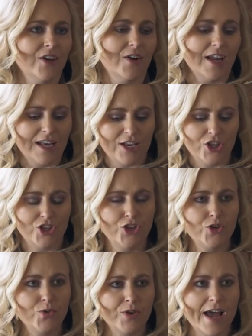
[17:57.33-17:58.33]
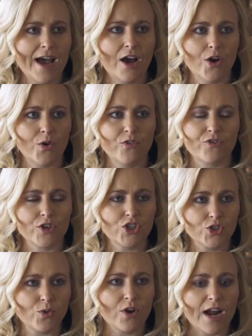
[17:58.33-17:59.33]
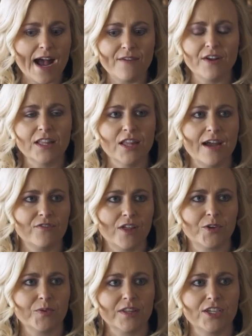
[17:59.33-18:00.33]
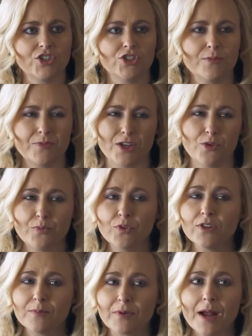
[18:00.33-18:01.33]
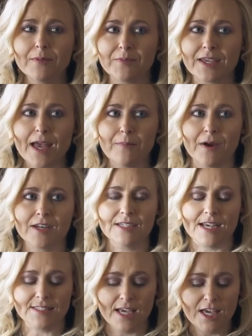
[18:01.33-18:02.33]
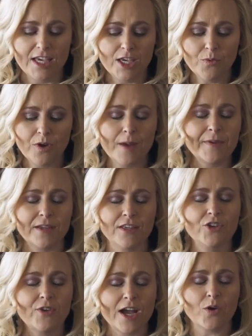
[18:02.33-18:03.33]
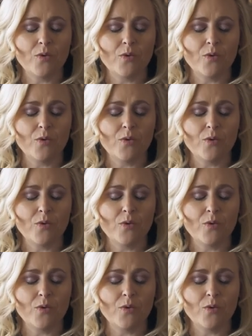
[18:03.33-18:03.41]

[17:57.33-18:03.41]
right? You now for sure have a lifelong relationship that you really probably can't monetize. It, I mean, you can't